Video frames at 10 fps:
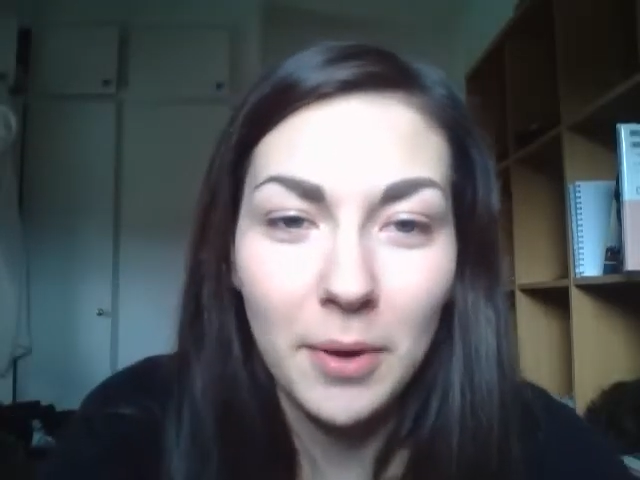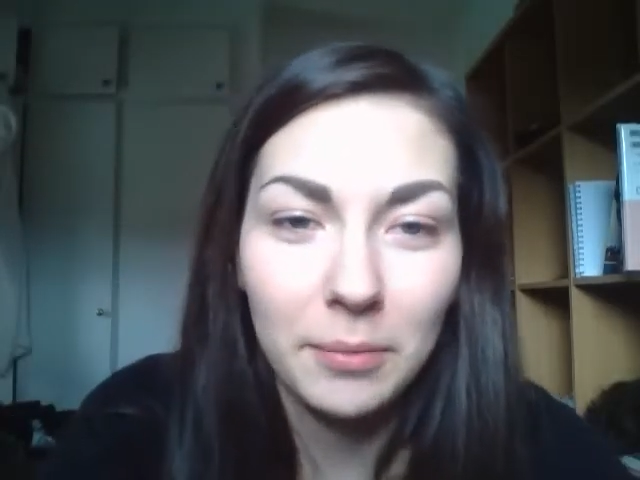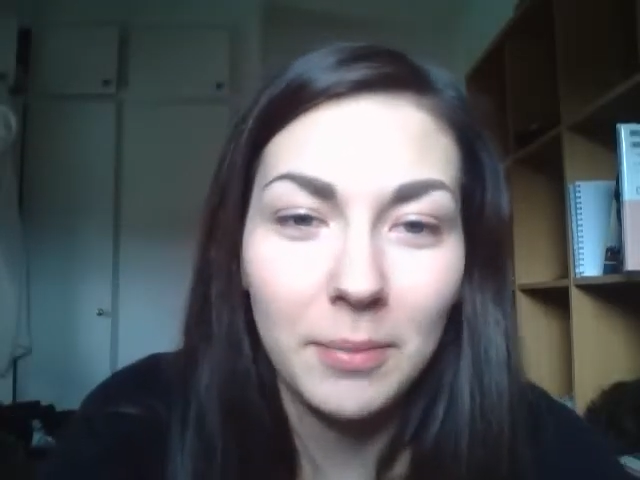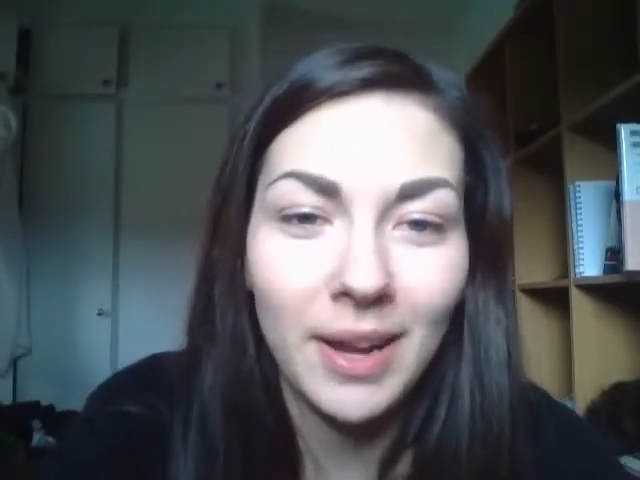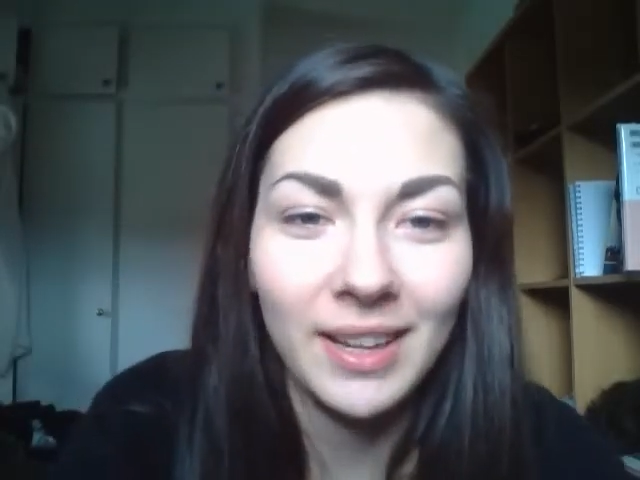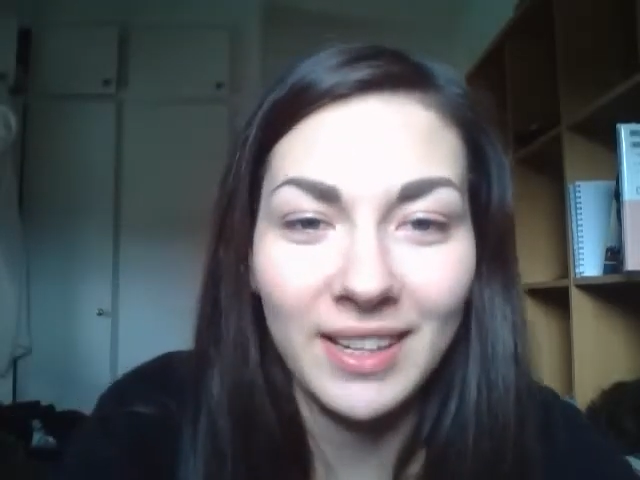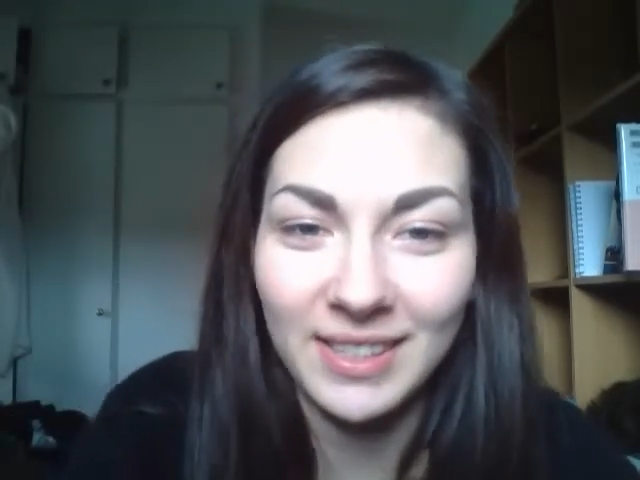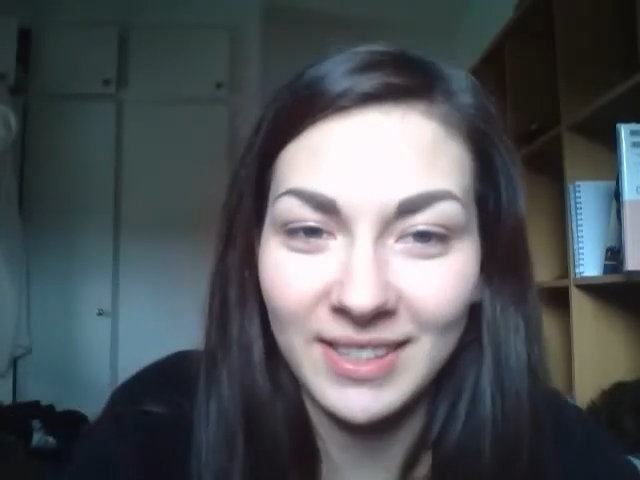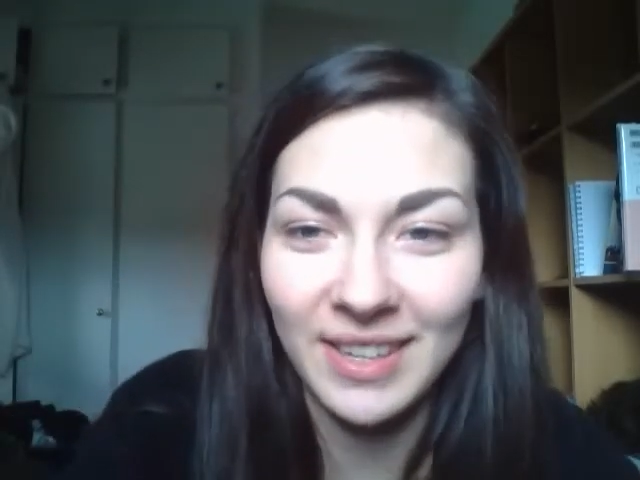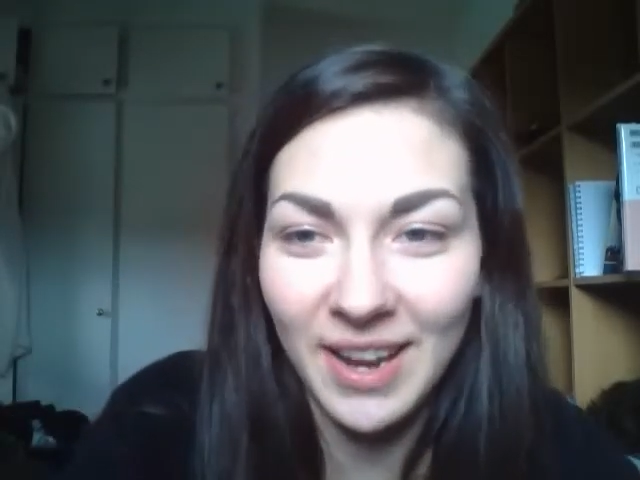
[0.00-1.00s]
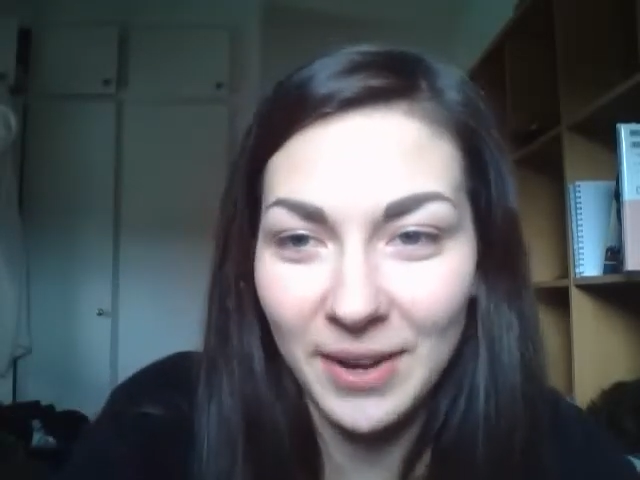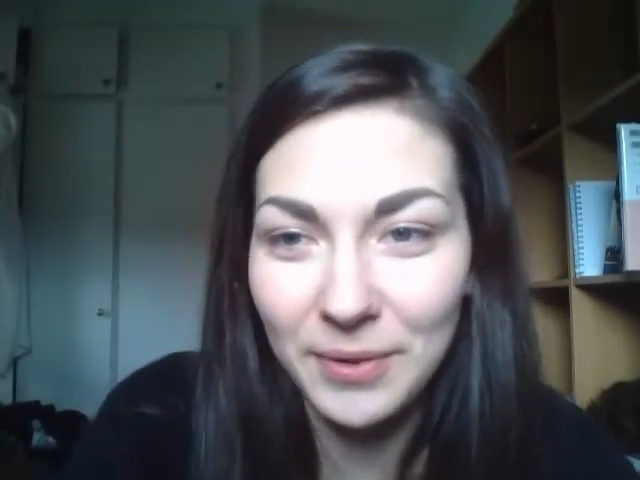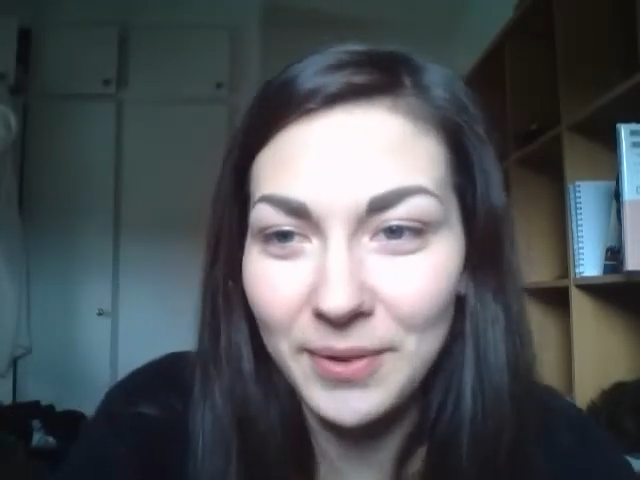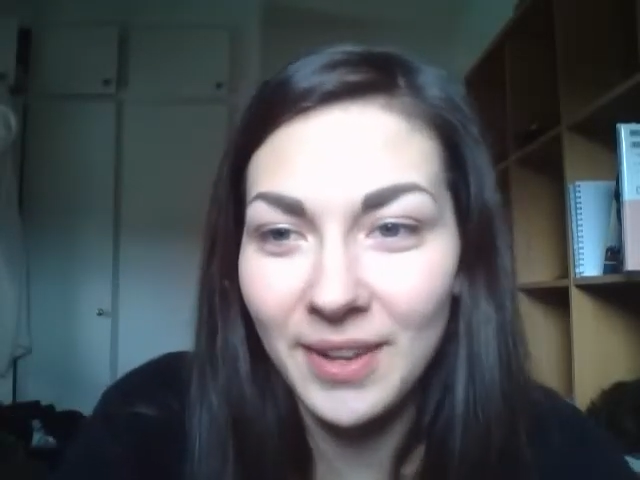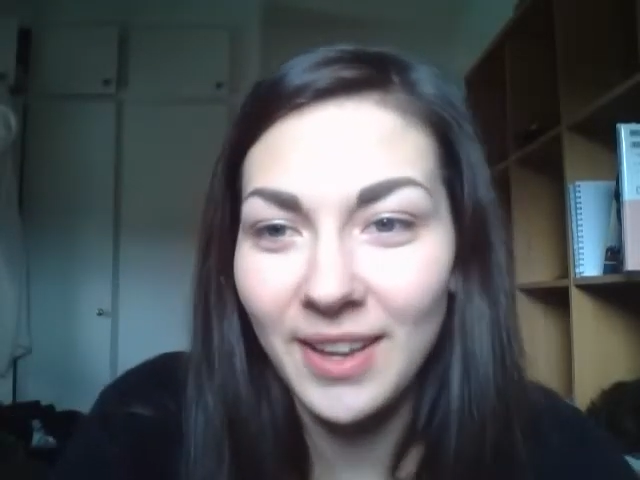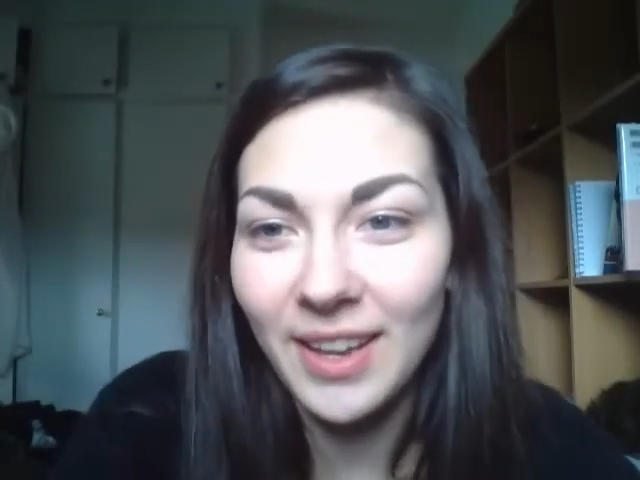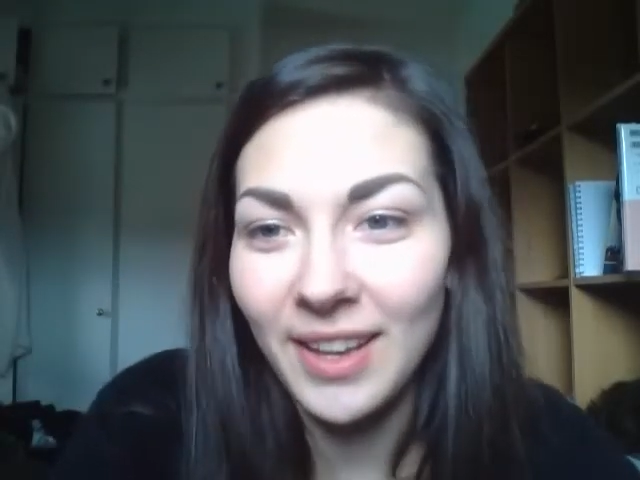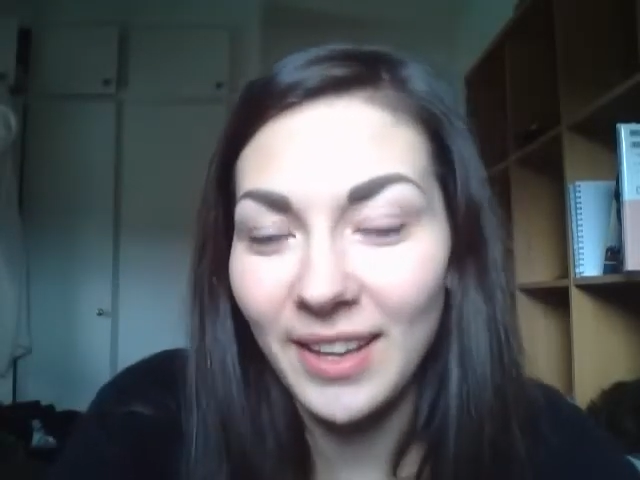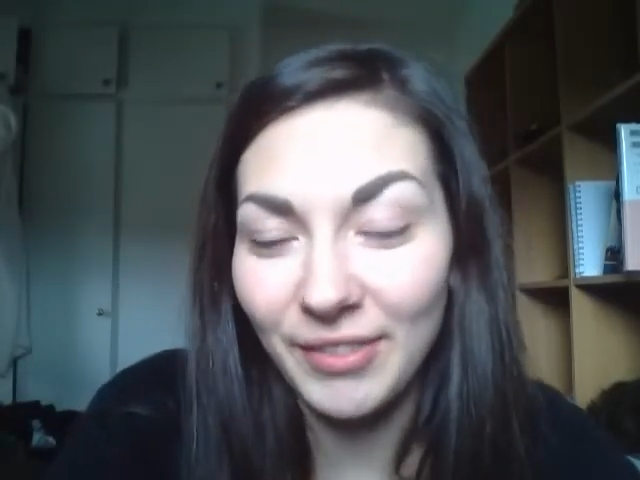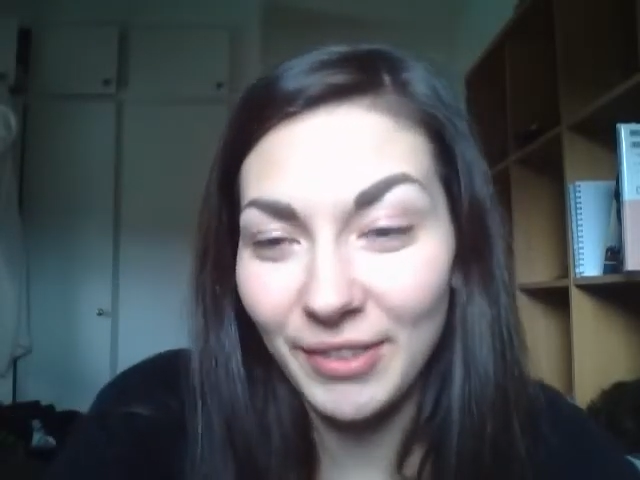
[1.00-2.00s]
on my list now,
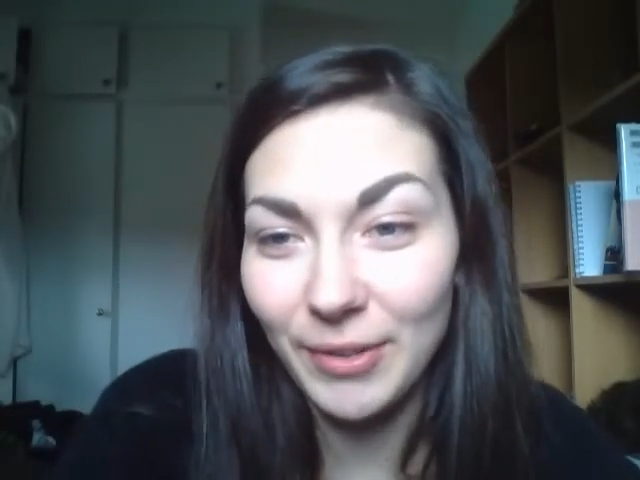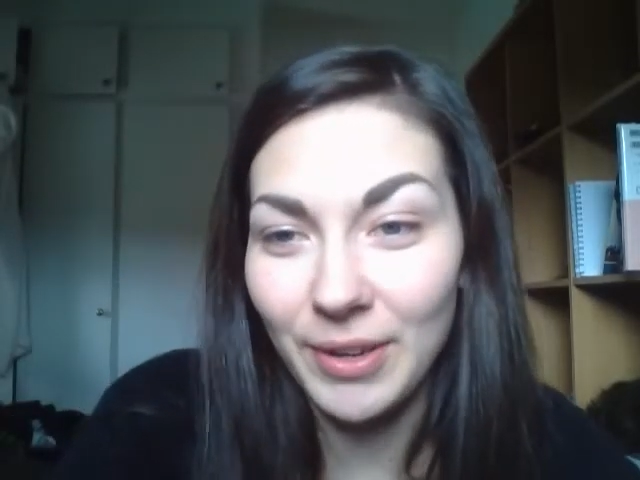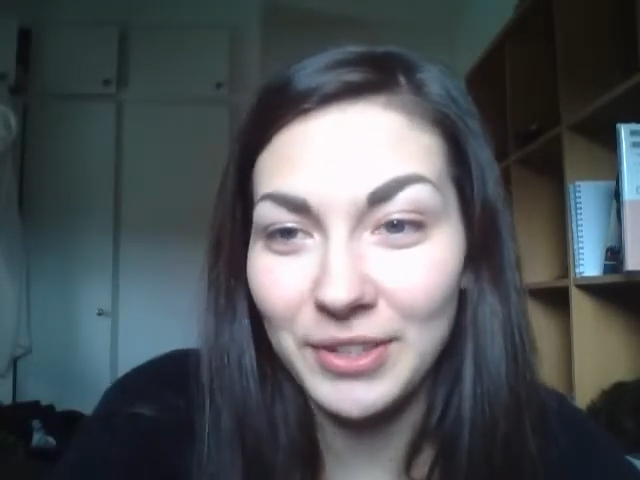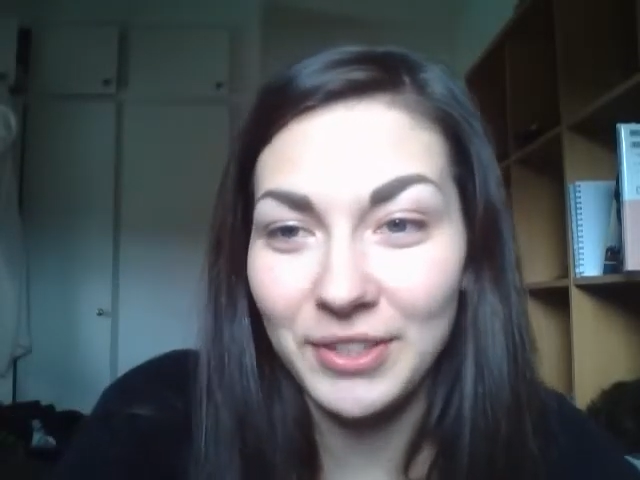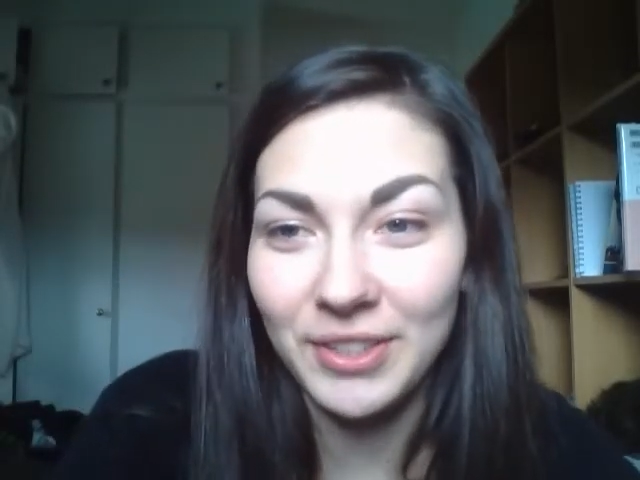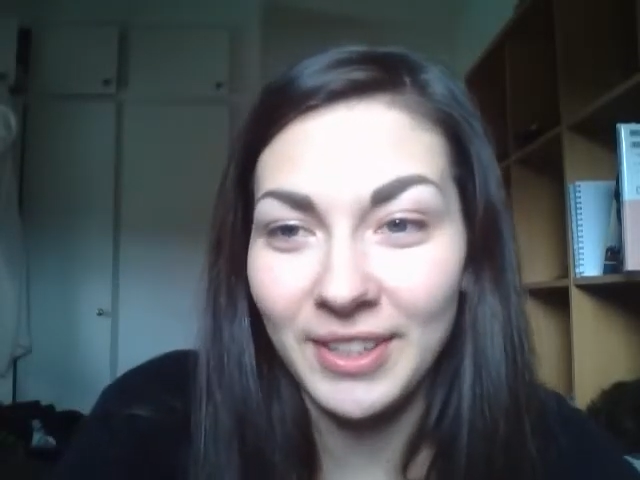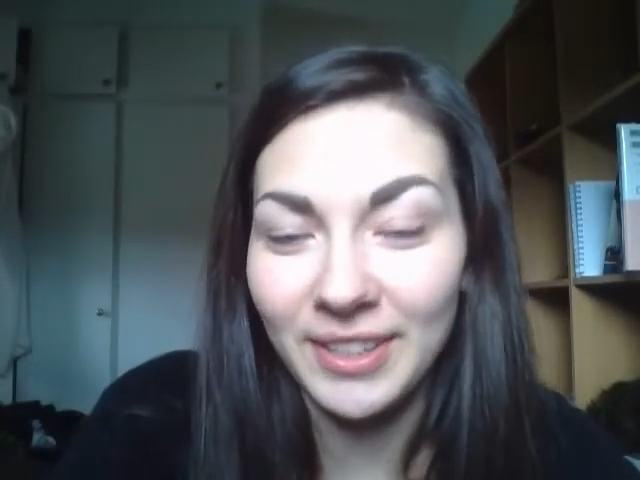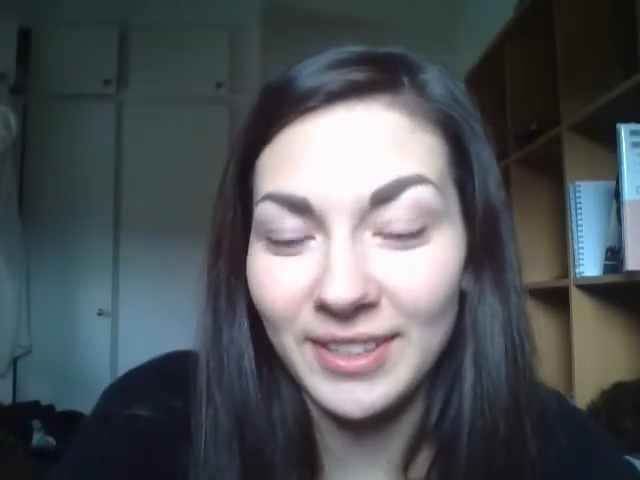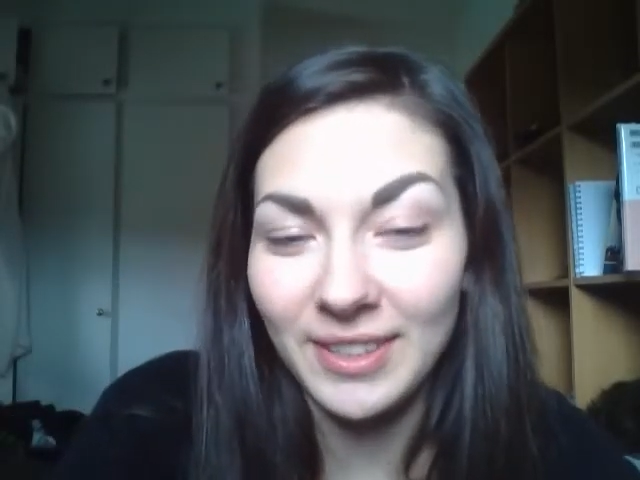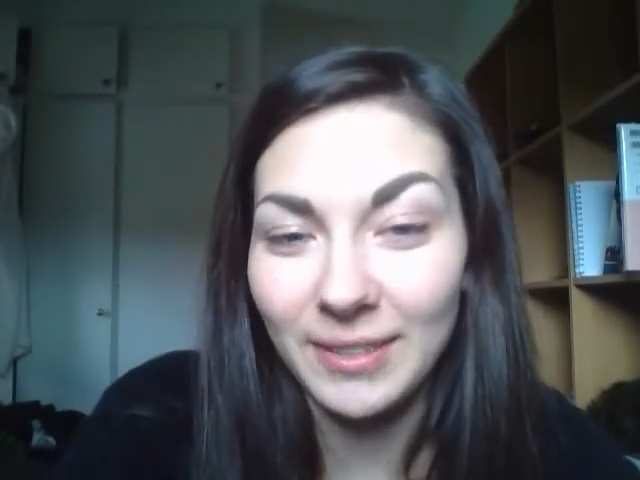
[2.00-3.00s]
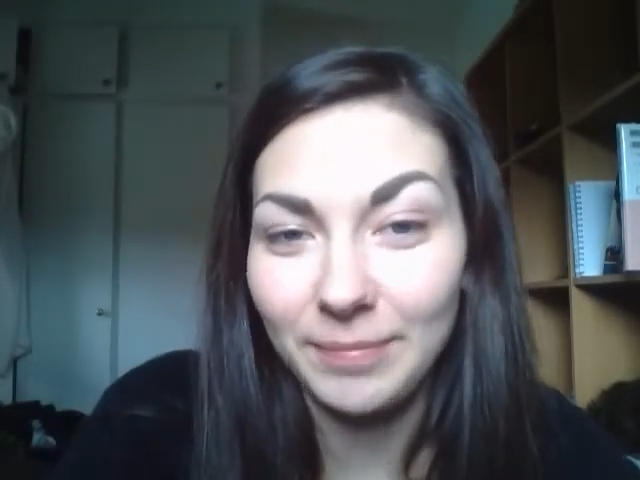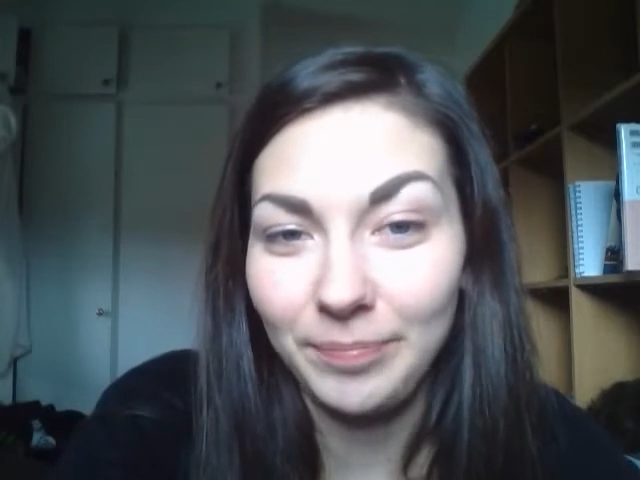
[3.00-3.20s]
even though I shouldn't.